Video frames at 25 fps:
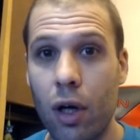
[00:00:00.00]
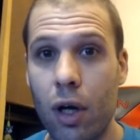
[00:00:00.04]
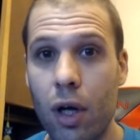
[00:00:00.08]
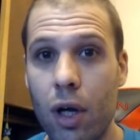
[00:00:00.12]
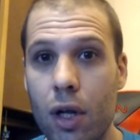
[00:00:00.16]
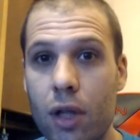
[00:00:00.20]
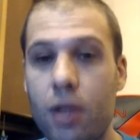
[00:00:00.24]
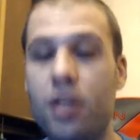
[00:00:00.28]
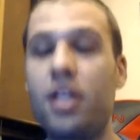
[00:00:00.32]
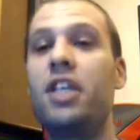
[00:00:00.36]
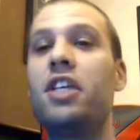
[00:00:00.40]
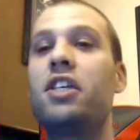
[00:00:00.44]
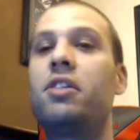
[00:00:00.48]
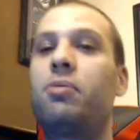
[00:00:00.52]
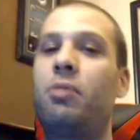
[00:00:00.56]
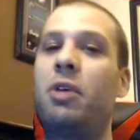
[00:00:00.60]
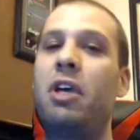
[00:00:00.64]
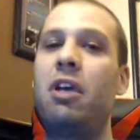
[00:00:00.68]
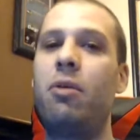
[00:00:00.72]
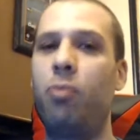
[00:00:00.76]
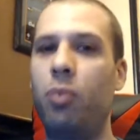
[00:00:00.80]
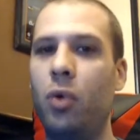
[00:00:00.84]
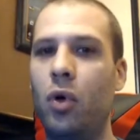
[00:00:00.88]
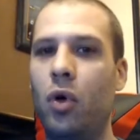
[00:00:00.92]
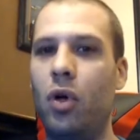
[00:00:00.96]
these
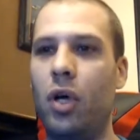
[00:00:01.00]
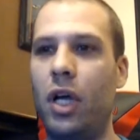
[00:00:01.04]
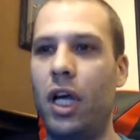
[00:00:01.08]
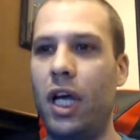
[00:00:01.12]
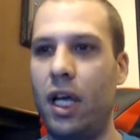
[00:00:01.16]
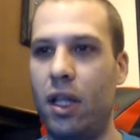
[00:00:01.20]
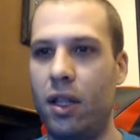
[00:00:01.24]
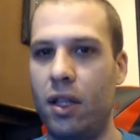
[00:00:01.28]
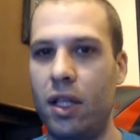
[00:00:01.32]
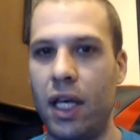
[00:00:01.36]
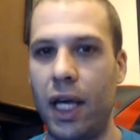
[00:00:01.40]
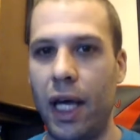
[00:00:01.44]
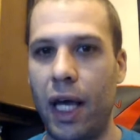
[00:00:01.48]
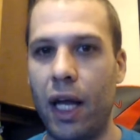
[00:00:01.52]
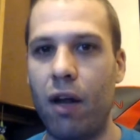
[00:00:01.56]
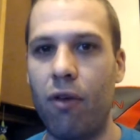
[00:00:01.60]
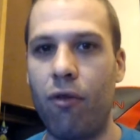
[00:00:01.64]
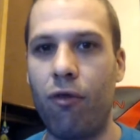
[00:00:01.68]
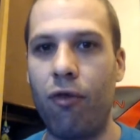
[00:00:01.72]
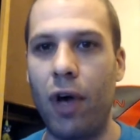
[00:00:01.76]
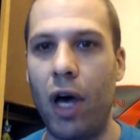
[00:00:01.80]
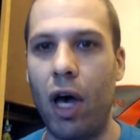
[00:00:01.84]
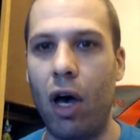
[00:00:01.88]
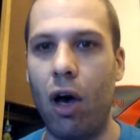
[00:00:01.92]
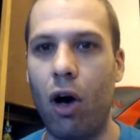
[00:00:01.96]
people in the
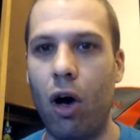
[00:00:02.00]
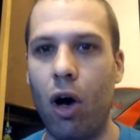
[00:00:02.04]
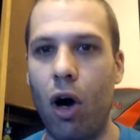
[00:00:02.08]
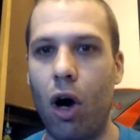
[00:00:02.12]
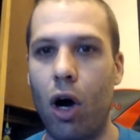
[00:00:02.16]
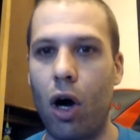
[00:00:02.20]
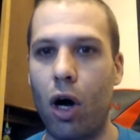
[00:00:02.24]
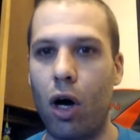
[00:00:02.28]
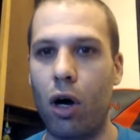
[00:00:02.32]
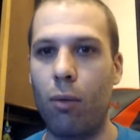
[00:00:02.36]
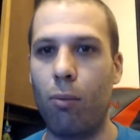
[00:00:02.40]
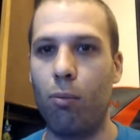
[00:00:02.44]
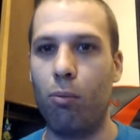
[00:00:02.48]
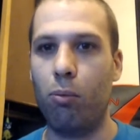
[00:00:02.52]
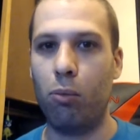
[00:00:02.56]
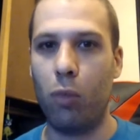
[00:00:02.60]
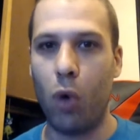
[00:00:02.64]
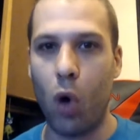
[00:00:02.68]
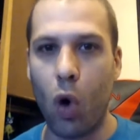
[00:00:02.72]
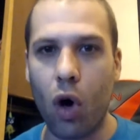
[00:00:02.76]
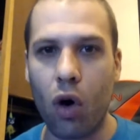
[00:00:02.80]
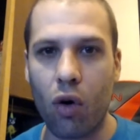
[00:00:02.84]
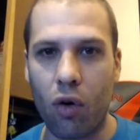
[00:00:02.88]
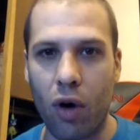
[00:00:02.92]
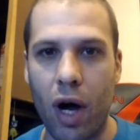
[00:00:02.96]
NFL are
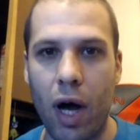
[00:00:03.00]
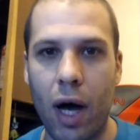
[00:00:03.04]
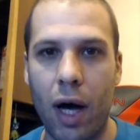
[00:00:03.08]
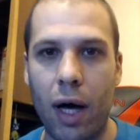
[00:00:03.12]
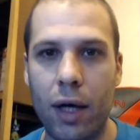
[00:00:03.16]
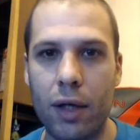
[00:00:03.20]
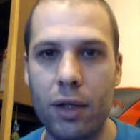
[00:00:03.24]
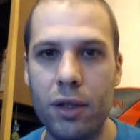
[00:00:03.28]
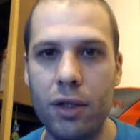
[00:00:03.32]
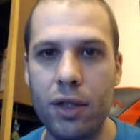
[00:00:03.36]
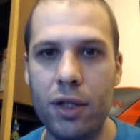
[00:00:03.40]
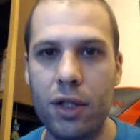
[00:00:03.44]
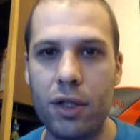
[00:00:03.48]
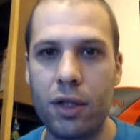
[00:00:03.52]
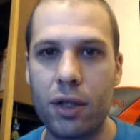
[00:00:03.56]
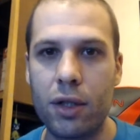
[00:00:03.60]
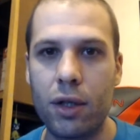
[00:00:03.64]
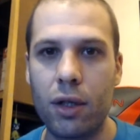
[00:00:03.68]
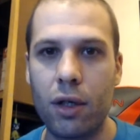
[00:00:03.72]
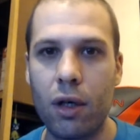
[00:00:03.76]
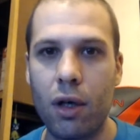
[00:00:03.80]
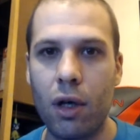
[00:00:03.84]
morons,